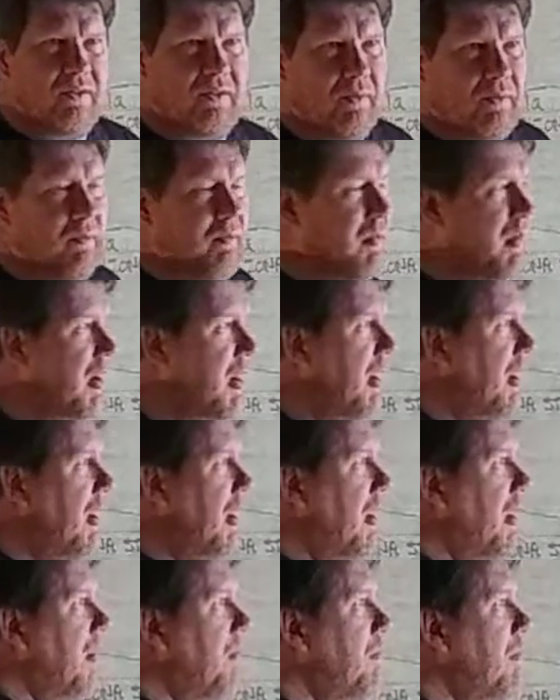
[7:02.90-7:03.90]
some uh,
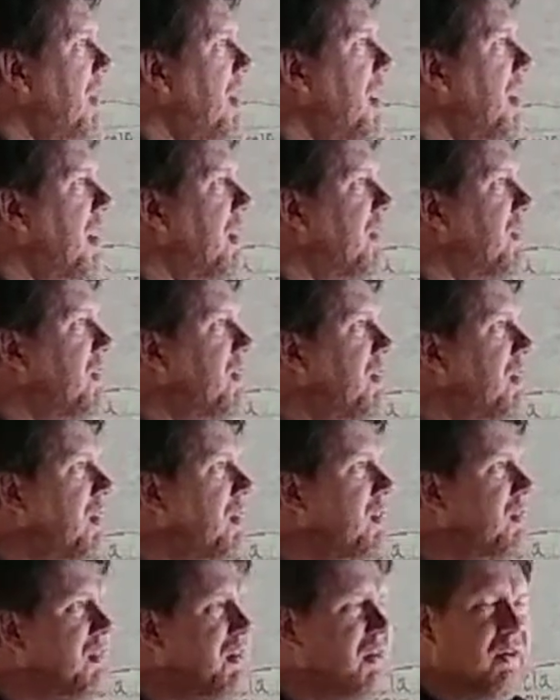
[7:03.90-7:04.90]
uh minutes.
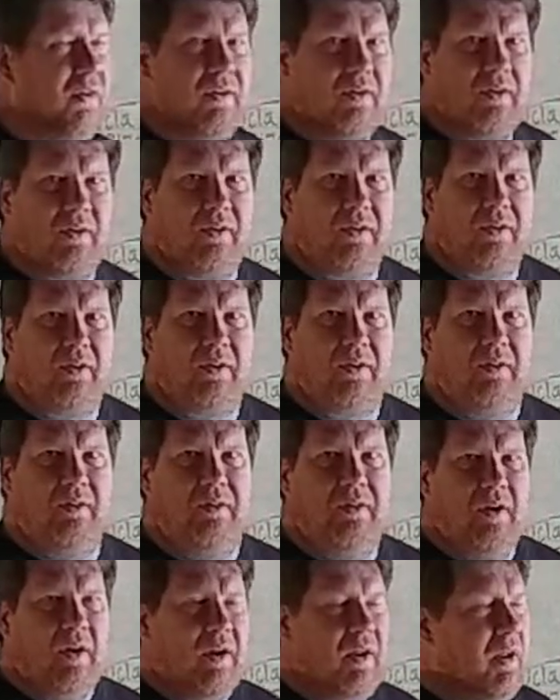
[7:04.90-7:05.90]
They're starting to
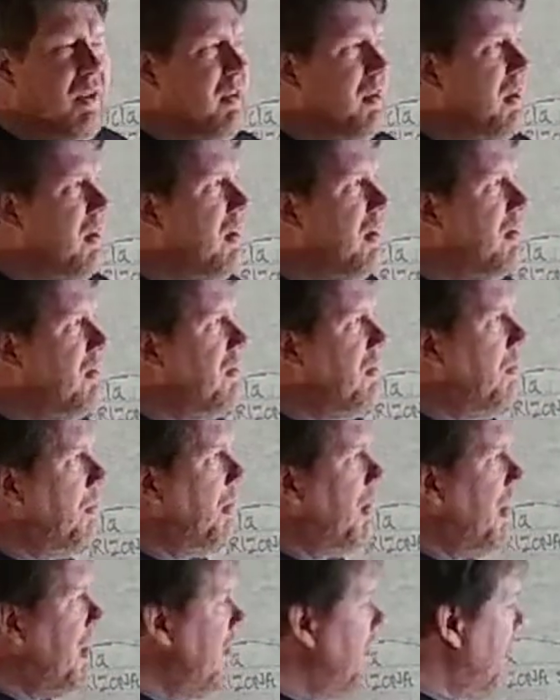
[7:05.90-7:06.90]
learn uh, to
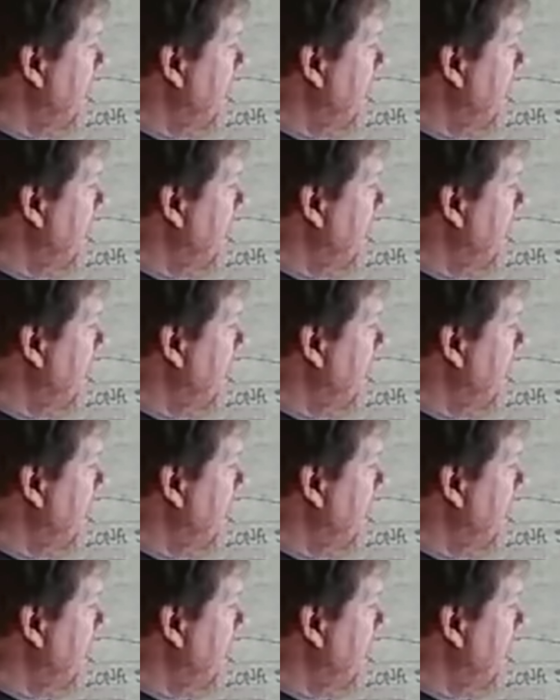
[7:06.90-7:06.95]
play